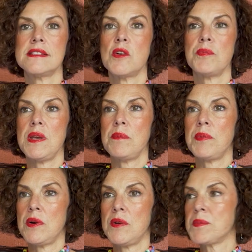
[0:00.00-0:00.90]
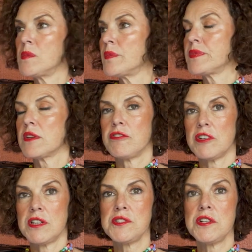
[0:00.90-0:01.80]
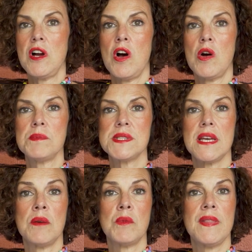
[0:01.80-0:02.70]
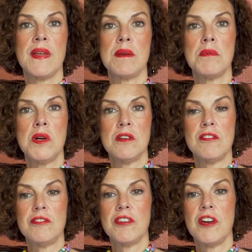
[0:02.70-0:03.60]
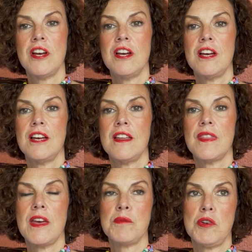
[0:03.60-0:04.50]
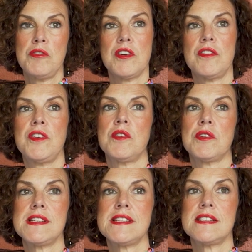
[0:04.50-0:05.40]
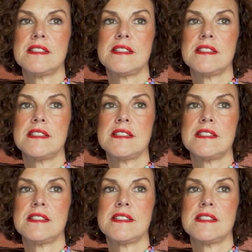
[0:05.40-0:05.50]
people furnish their homes, and when they move for a few reasons. They're